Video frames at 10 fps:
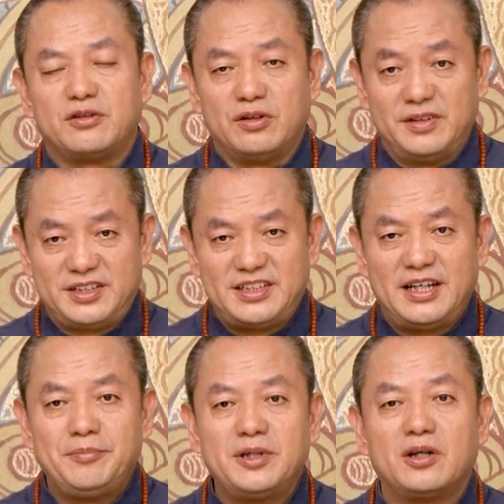It's
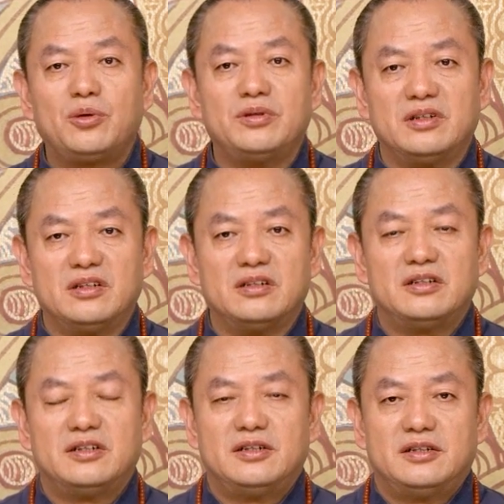like the abstract
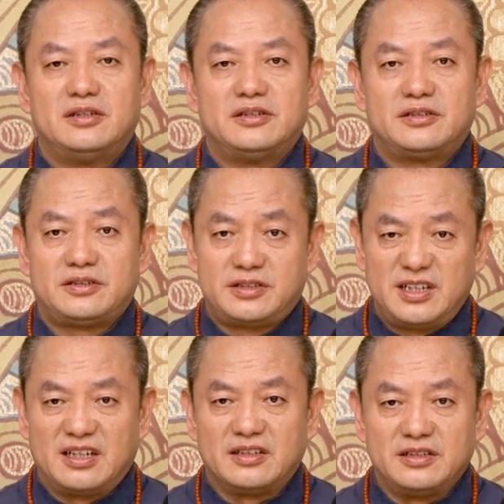sense of
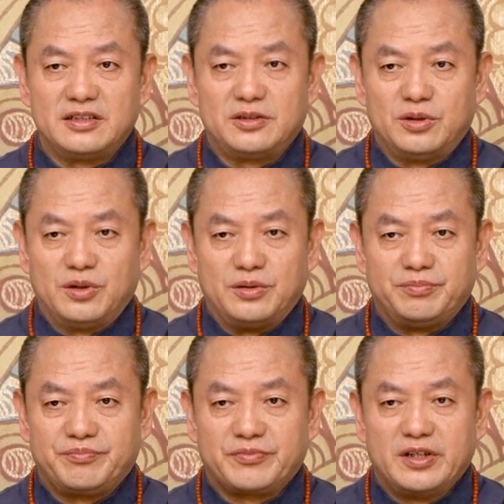fulfilling one's destiny.